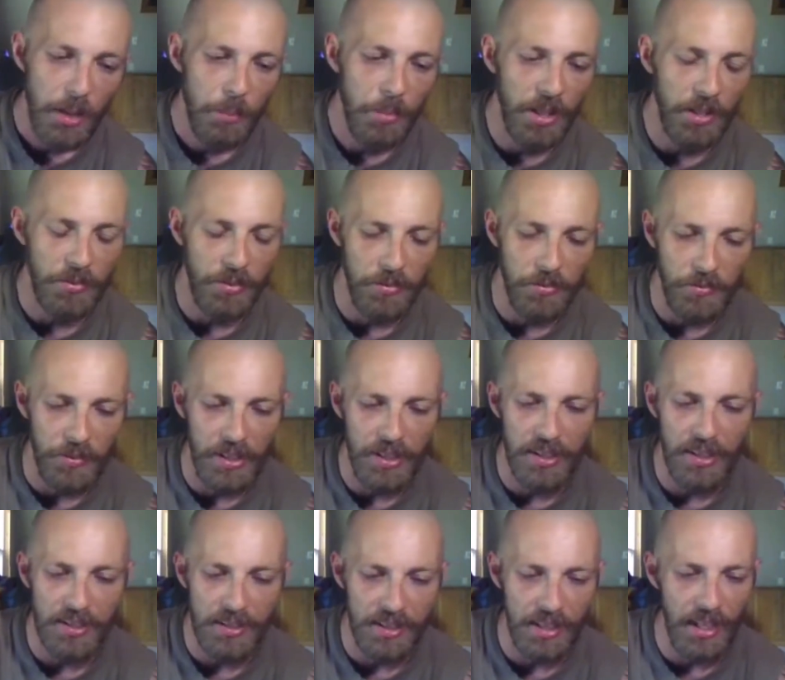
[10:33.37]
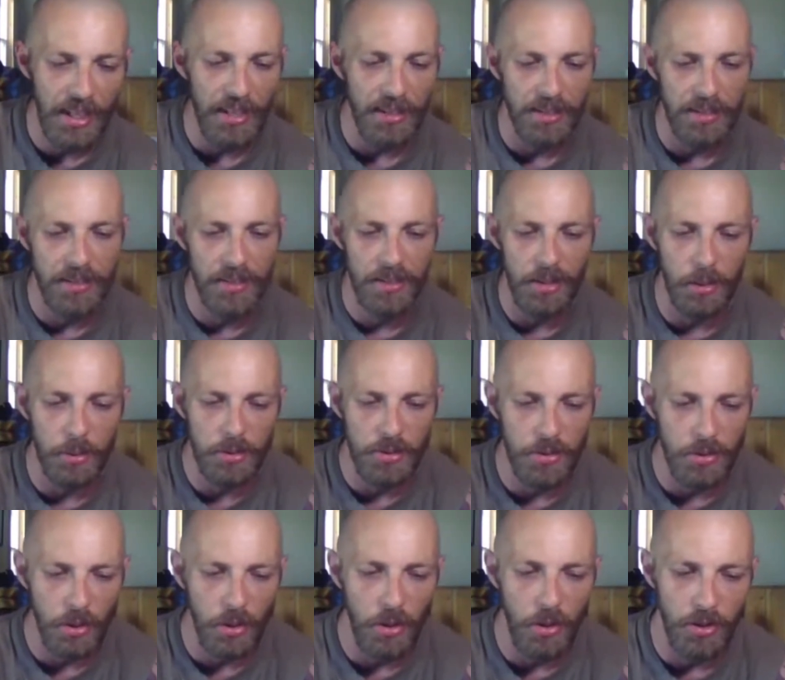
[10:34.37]
But if the feelings get so
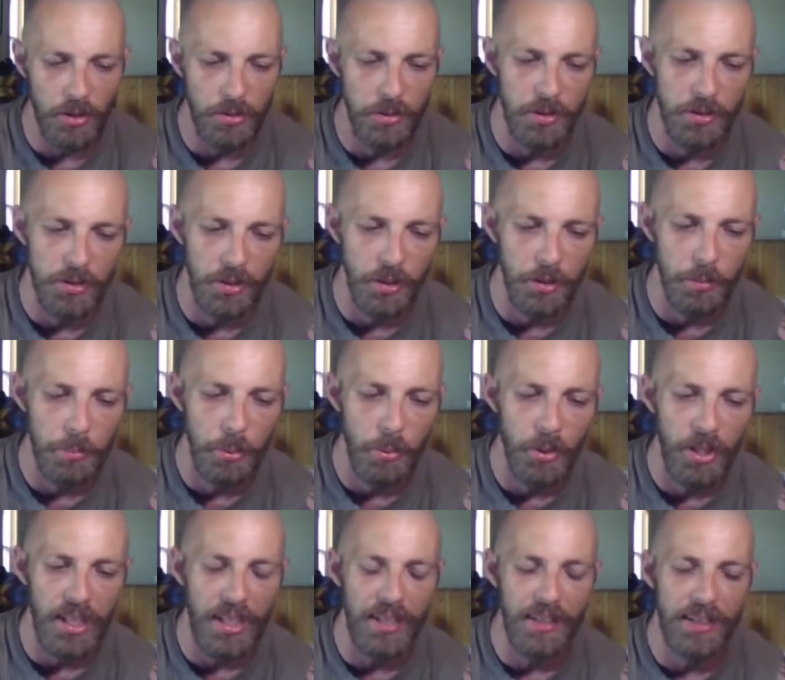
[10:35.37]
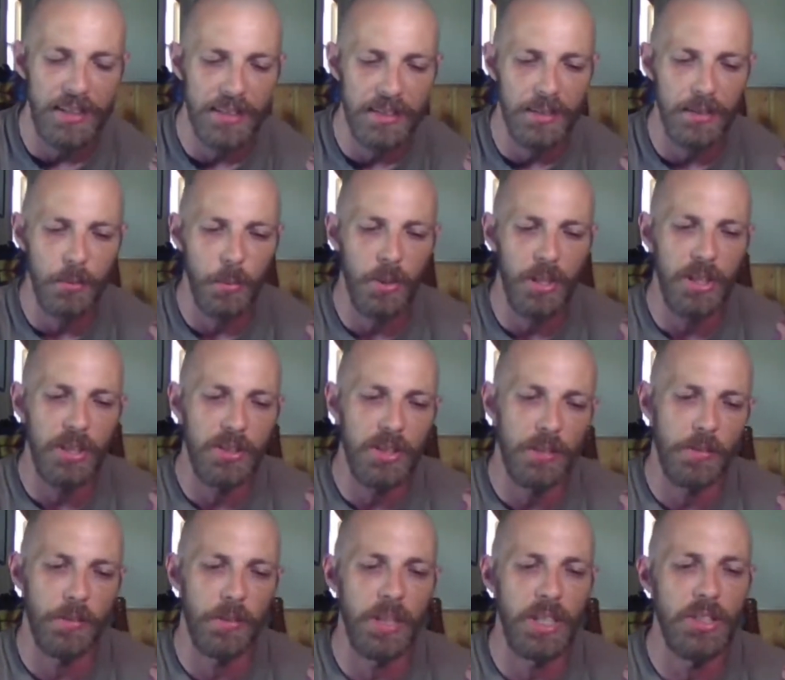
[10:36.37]
strong to a certain point, and this is where you
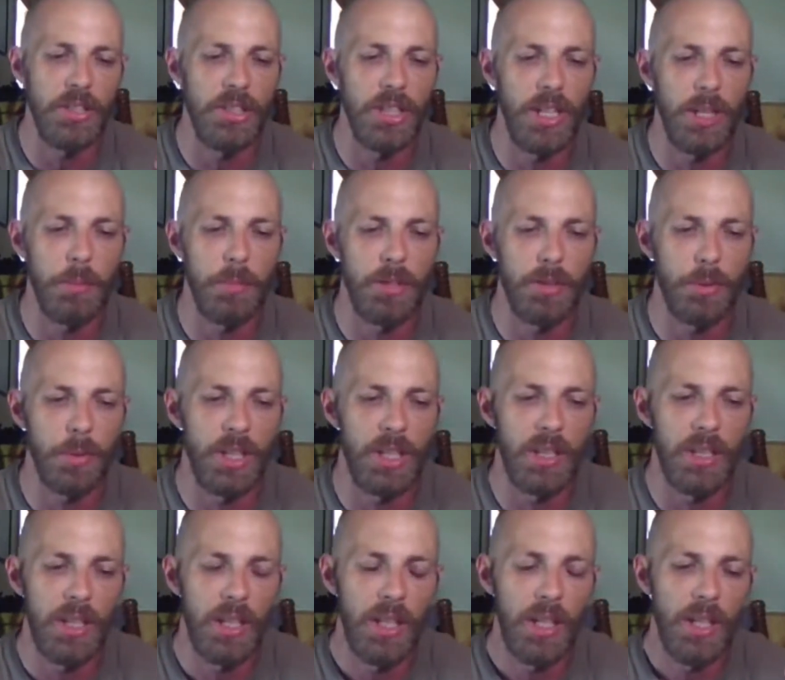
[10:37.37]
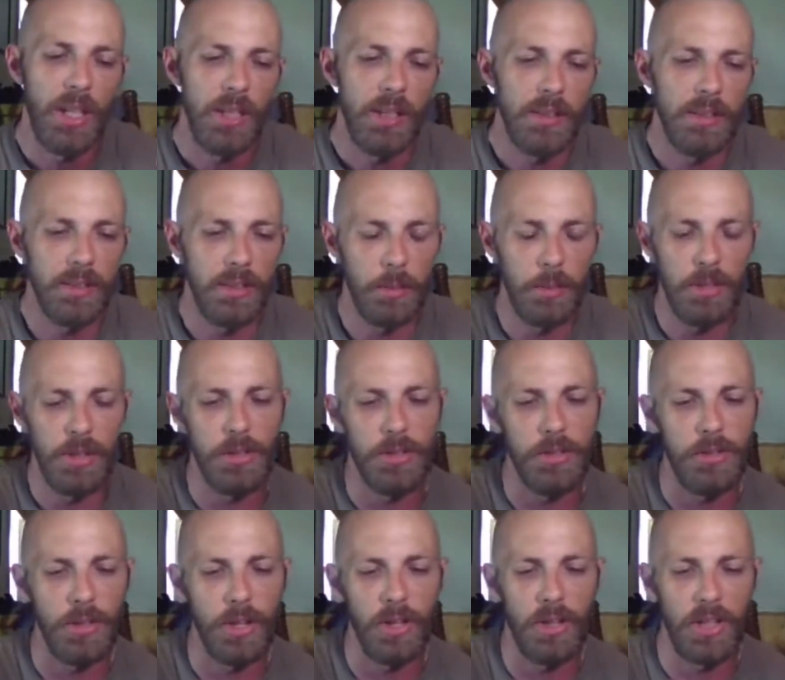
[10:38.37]
differentiate between someone
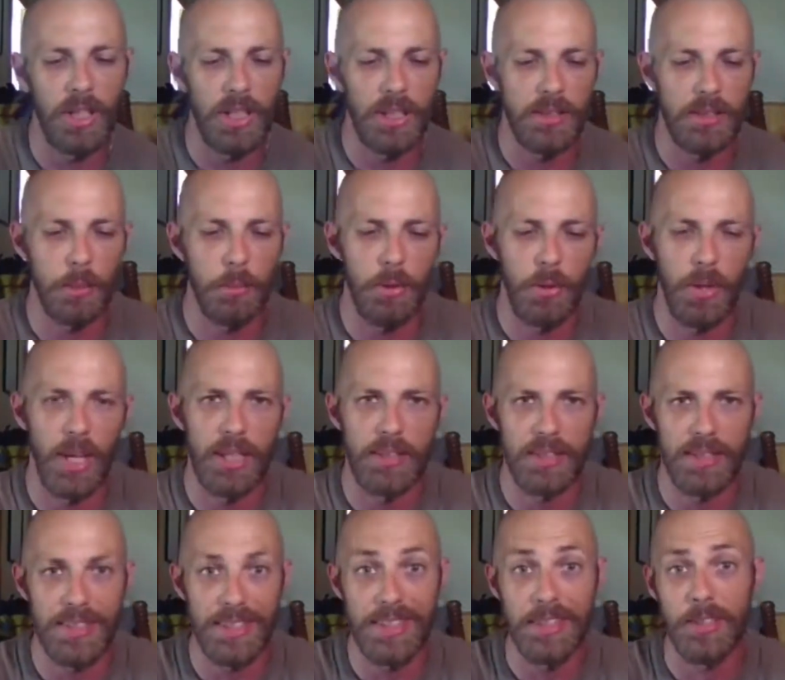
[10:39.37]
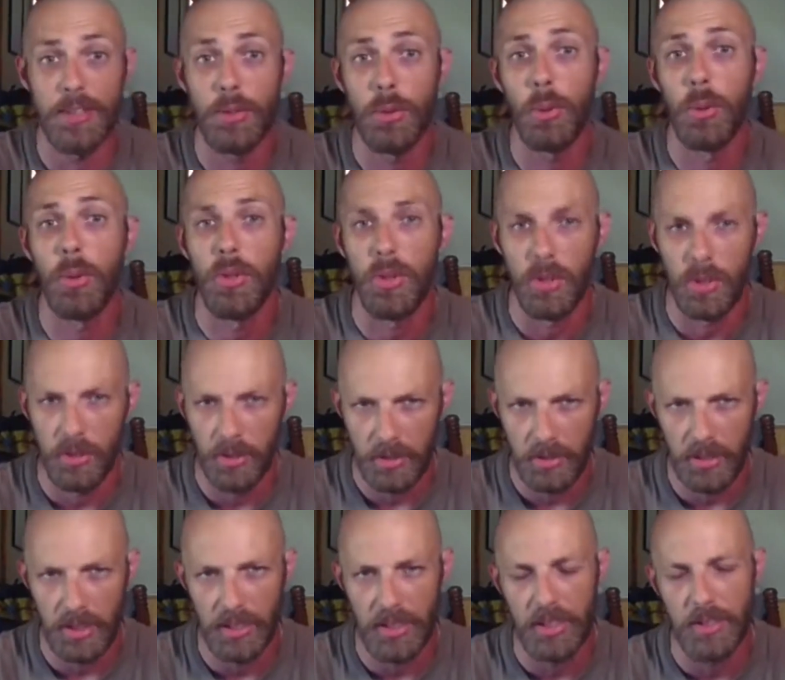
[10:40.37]
who's struggling and someone who has a disorder
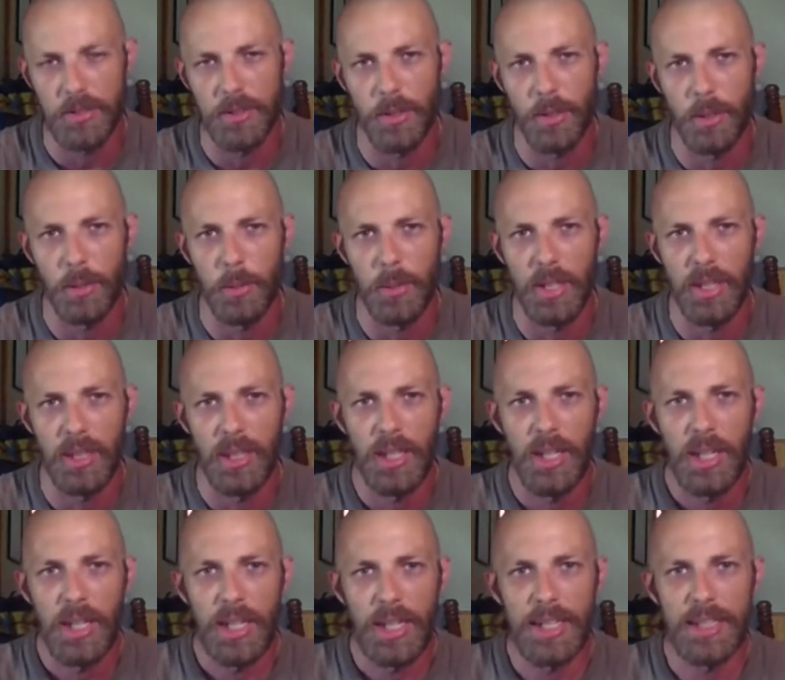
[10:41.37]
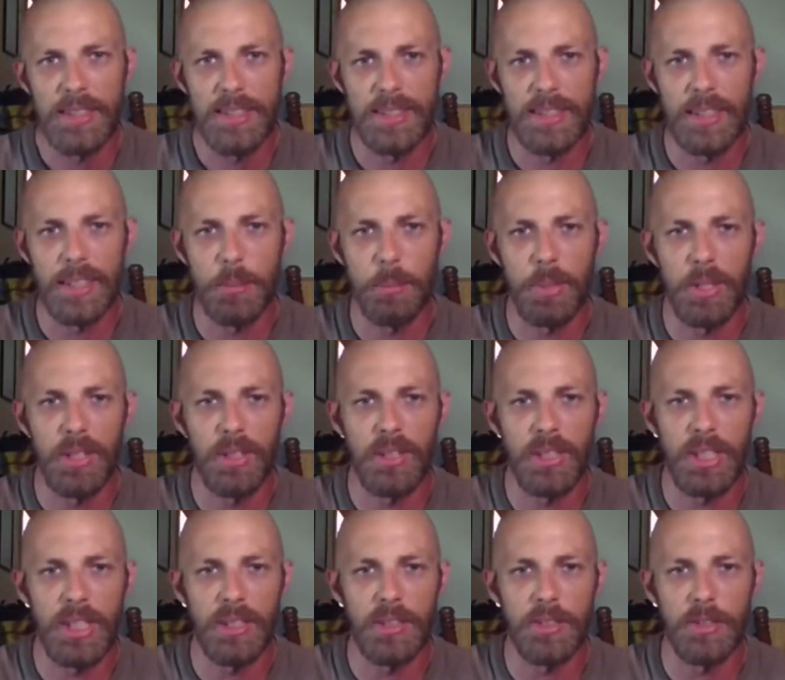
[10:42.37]
that they struggle with, is the
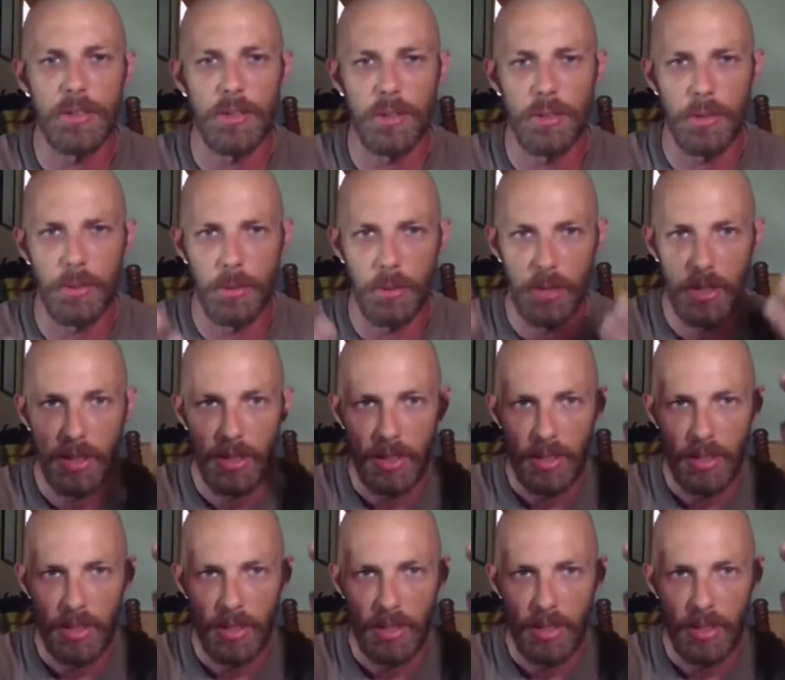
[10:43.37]
ability to